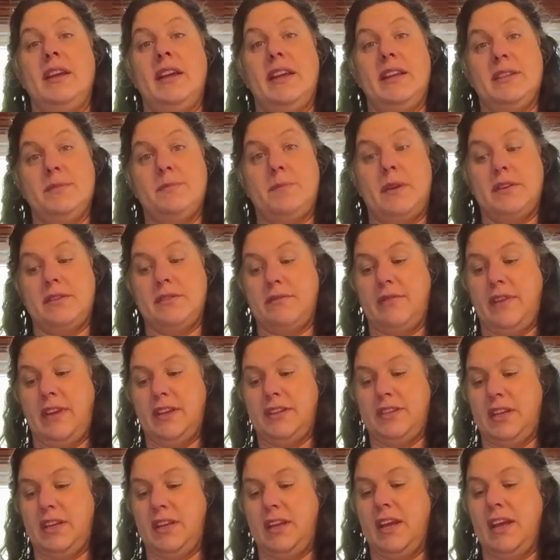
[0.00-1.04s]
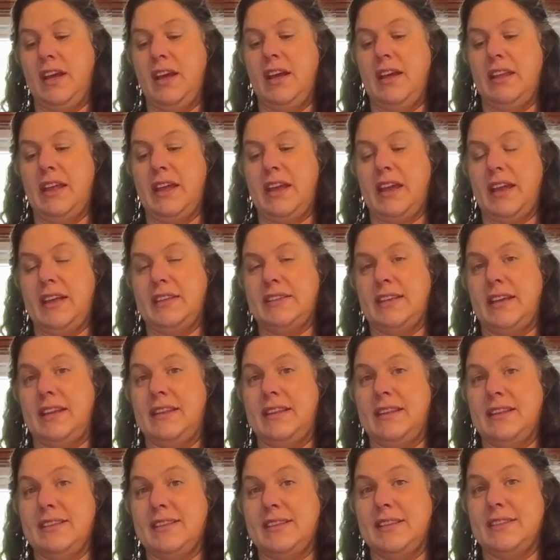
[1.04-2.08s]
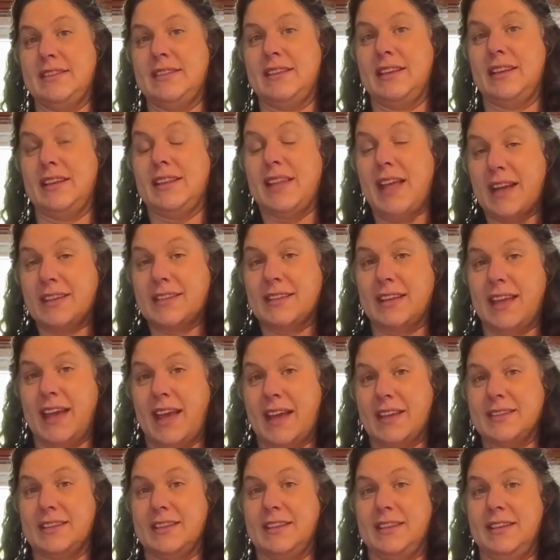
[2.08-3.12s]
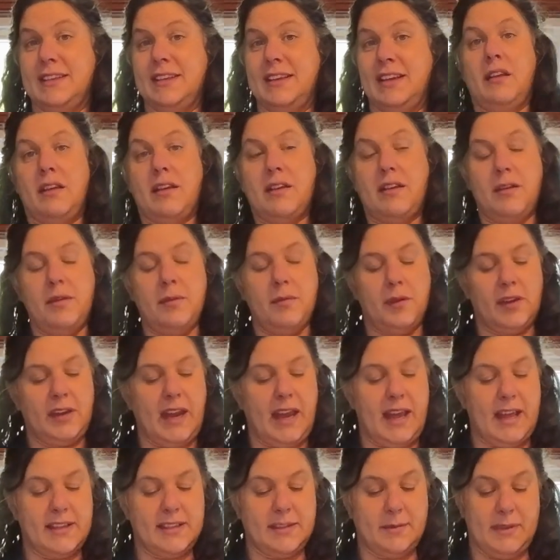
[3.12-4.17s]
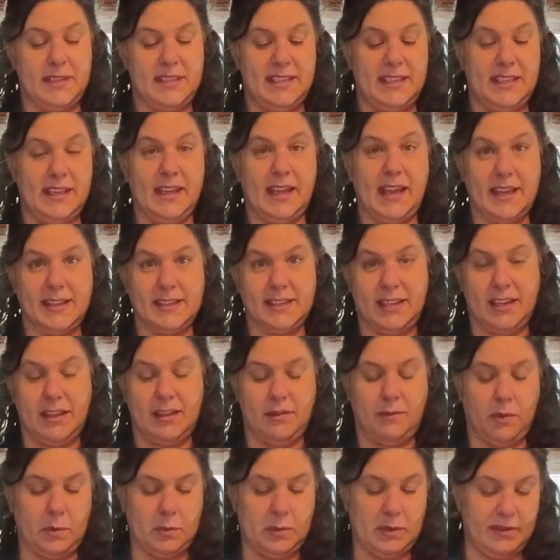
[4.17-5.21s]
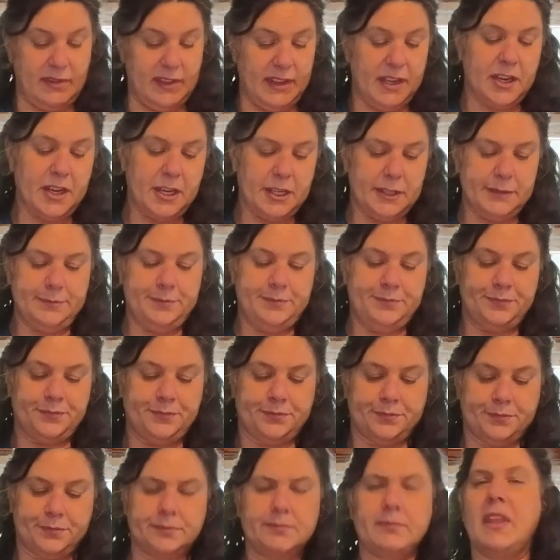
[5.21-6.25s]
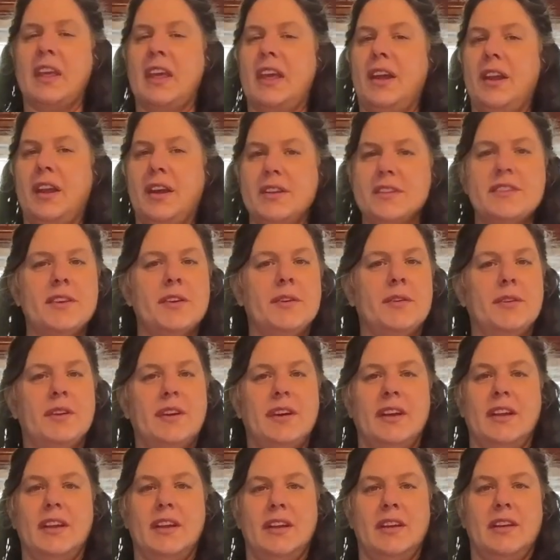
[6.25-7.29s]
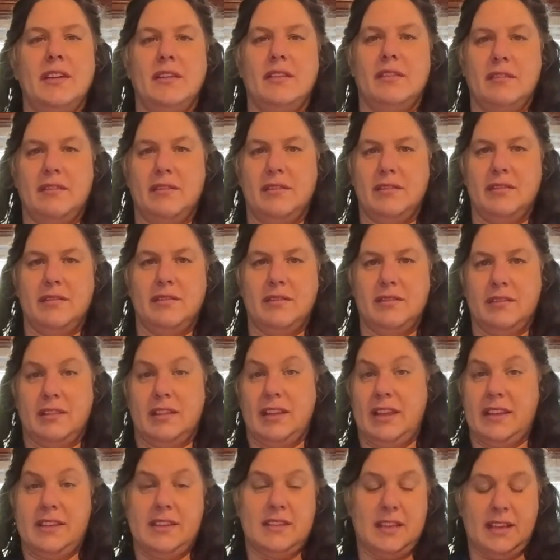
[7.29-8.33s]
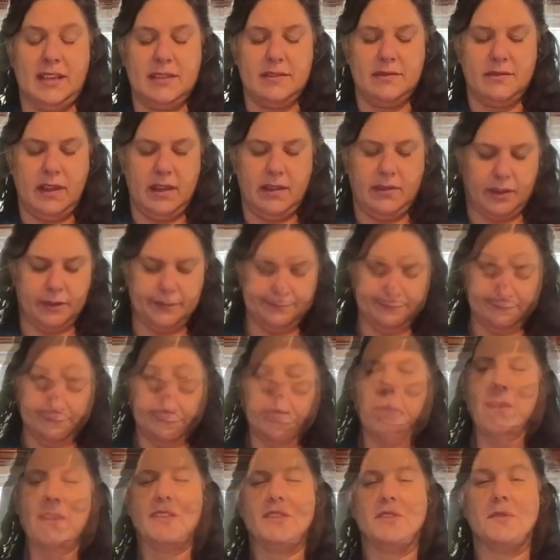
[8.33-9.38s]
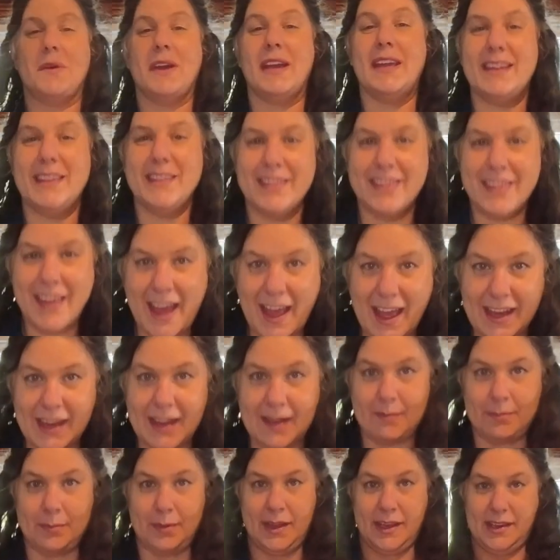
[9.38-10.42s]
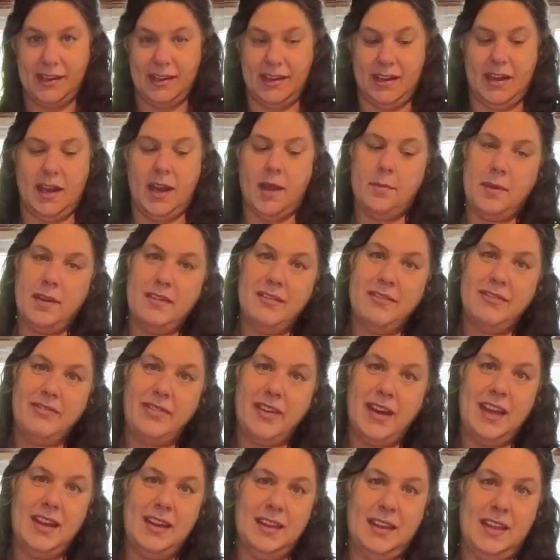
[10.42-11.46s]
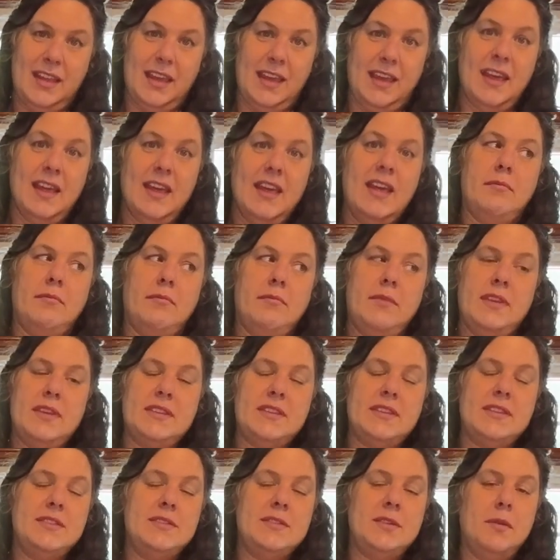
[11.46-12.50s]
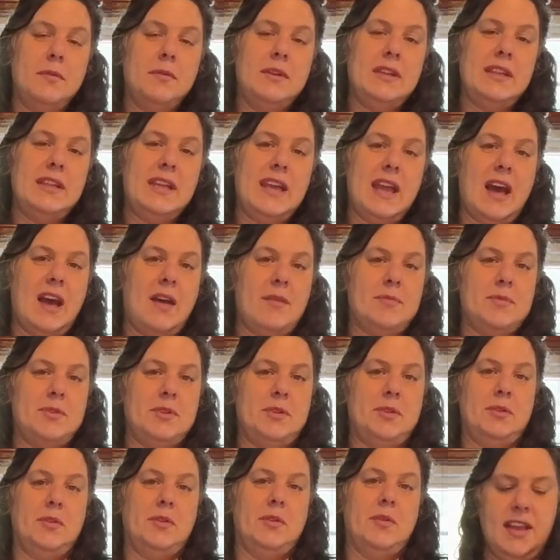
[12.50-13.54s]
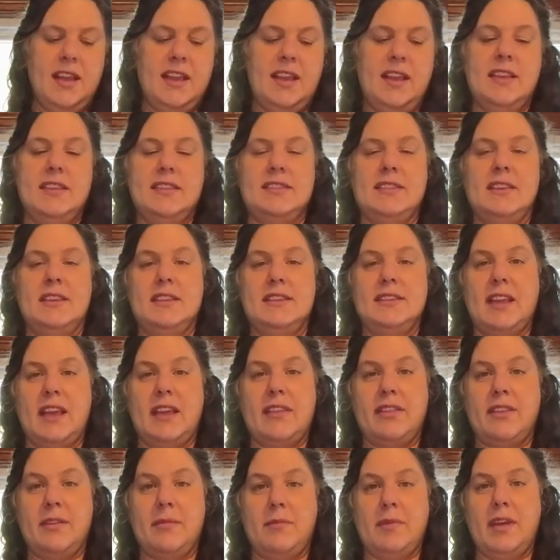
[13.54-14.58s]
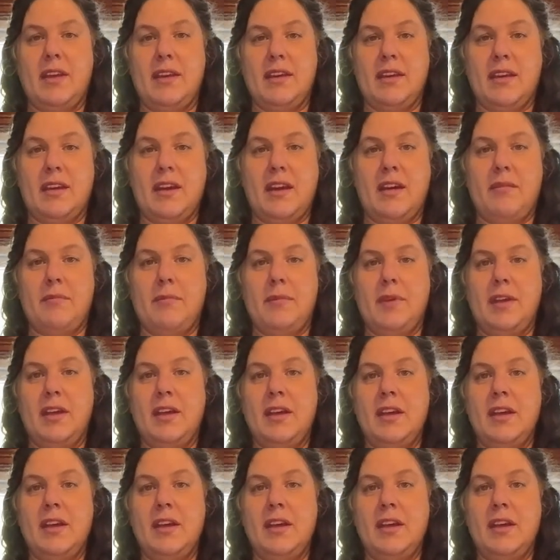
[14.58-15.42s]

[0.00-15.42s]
its preservation. Like I said, this is lactic acid. We're going to add some acetic acid in the form of vinegar. It also lends a nice flavor. So I added that and blended it up. And finally, this is totally optional, is xanthan gum.